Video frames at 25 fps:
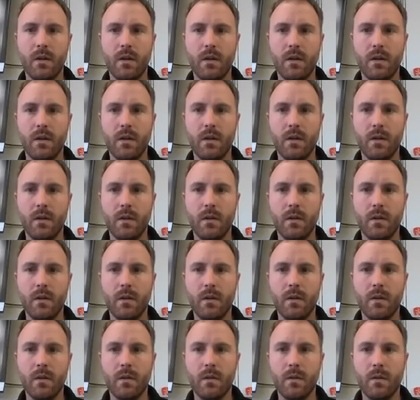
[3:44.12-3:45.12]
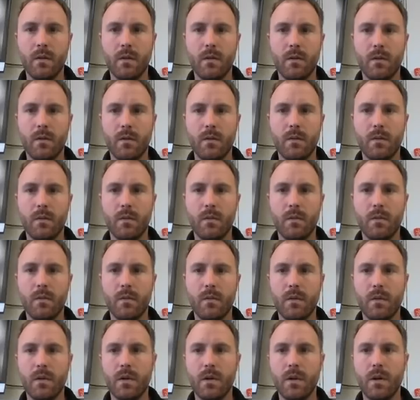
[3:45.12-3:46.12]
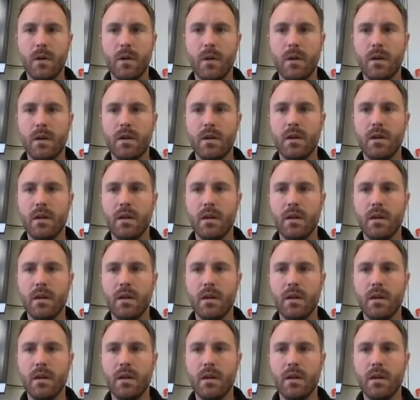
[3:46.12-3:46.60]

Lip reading: No one is speaking in this clip.